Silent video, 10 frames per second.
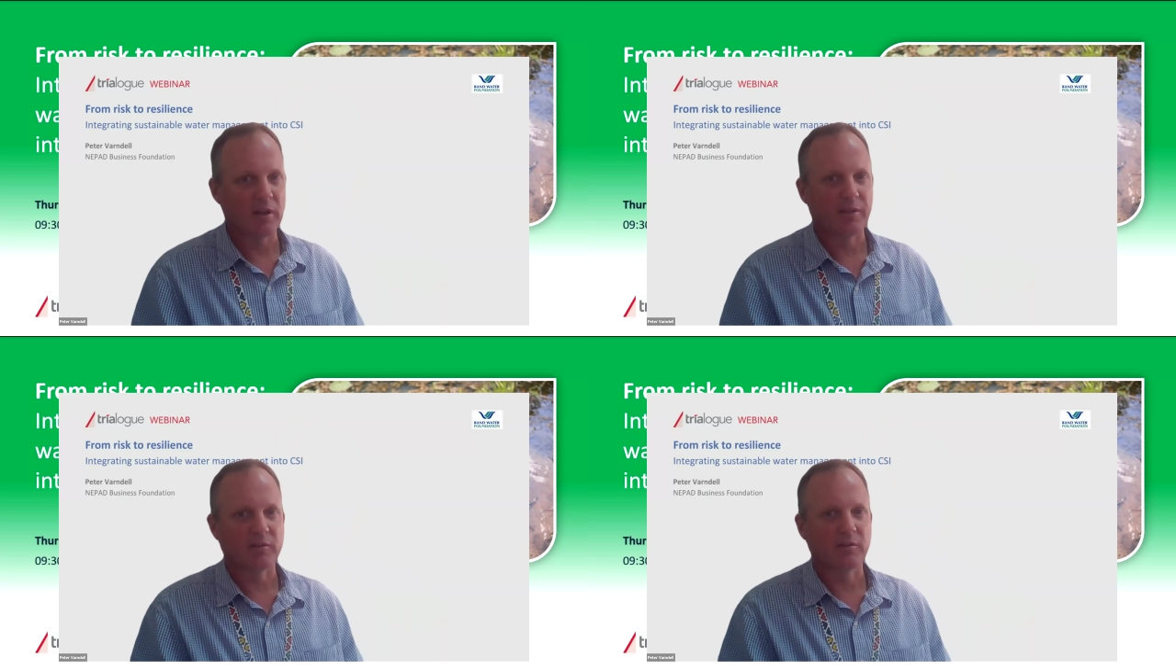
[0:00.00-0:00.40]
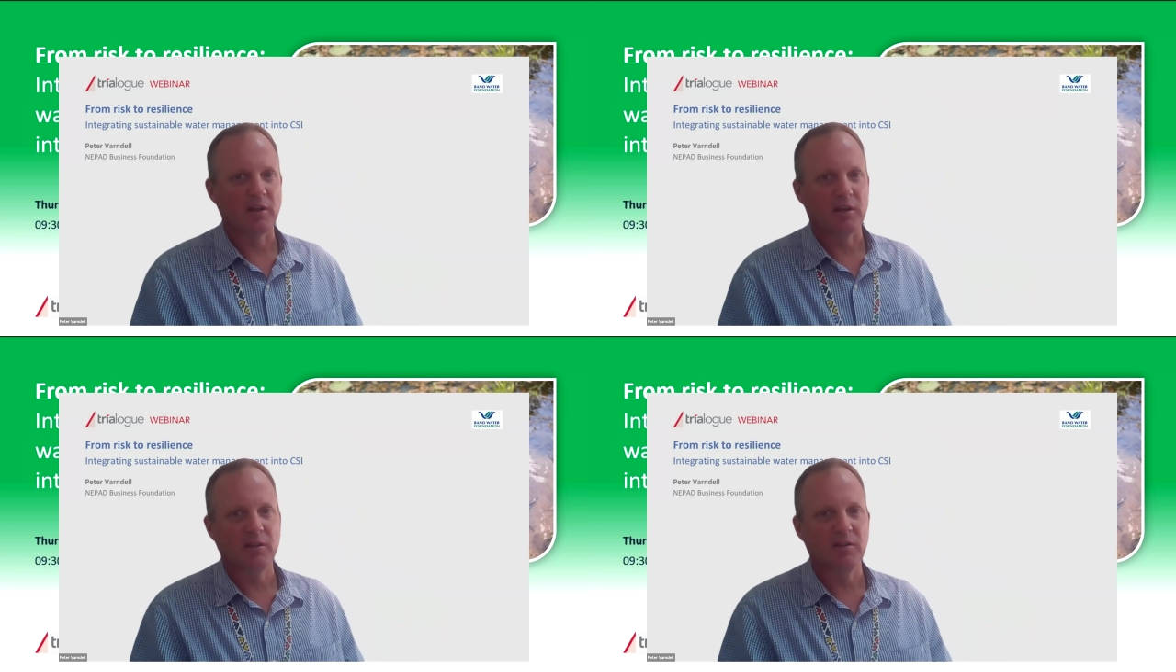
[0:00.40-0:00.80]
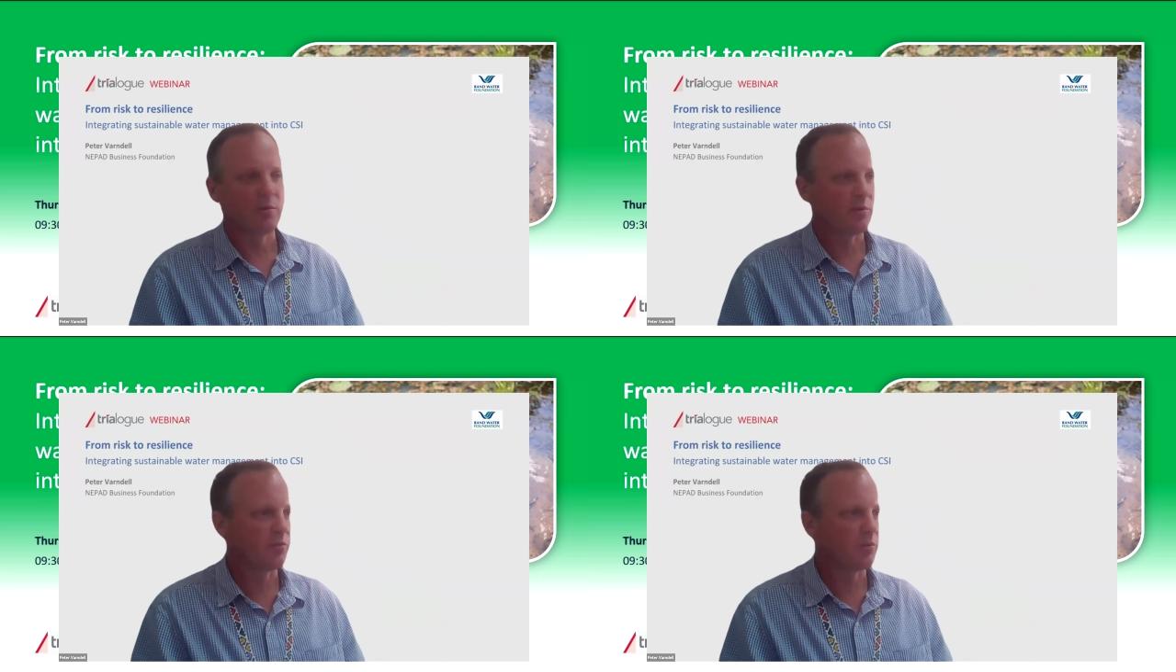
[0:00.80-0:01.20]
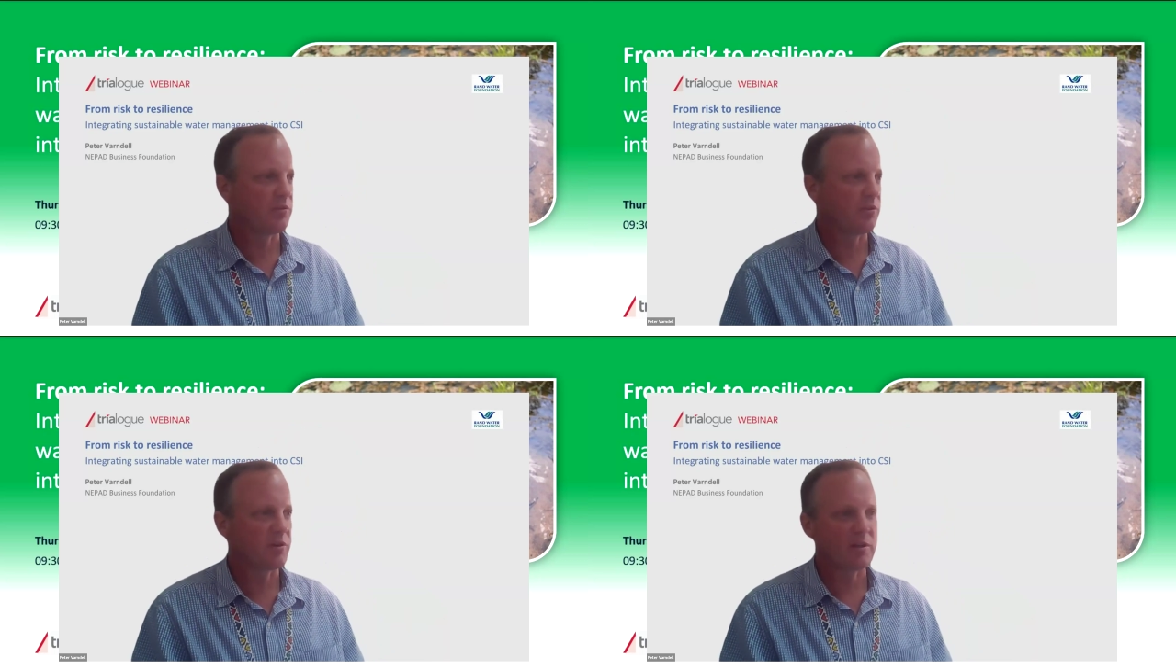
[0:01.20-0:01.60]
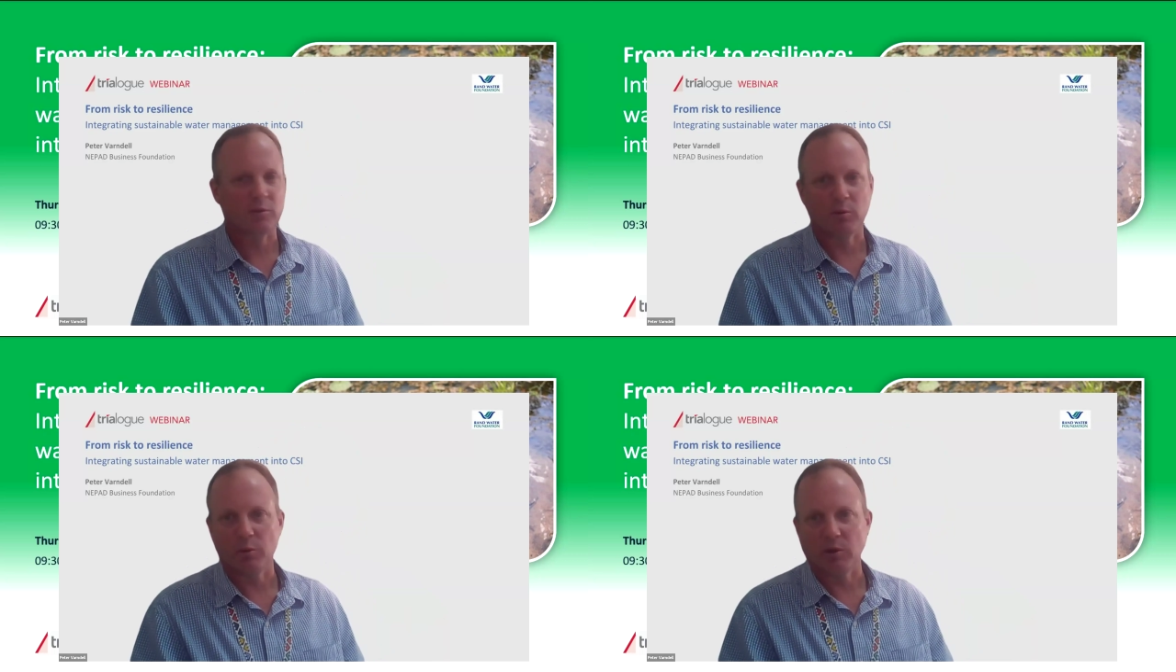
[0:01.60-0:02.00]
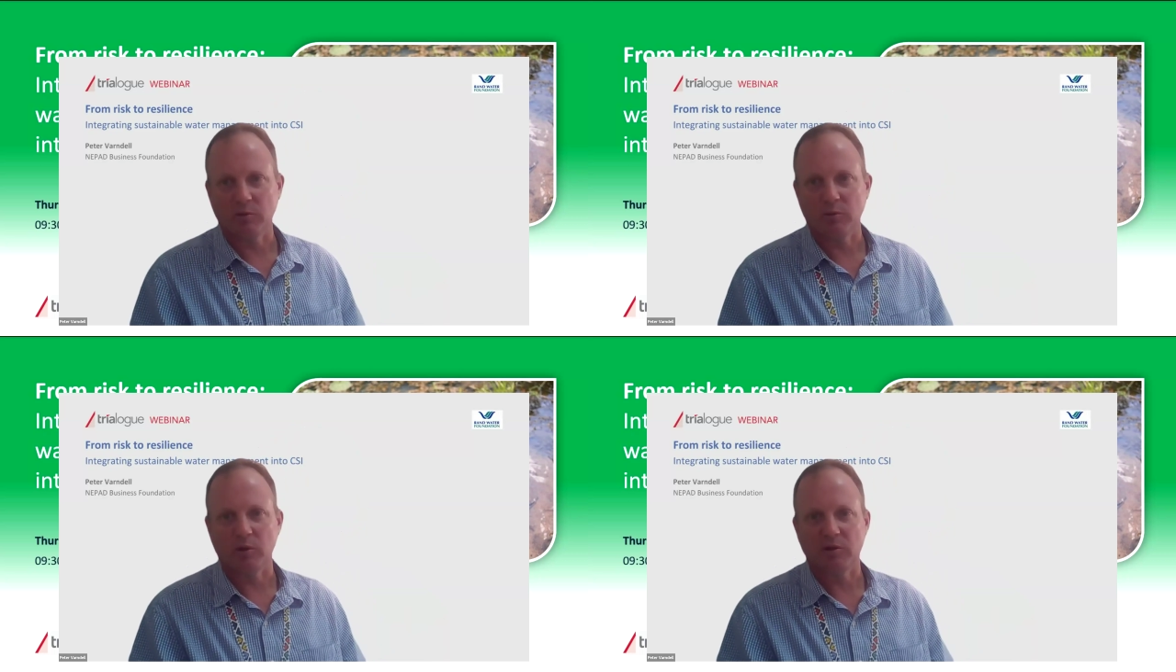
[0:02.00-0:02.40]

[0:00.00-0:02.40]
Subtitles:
I think collectively we've agreed with what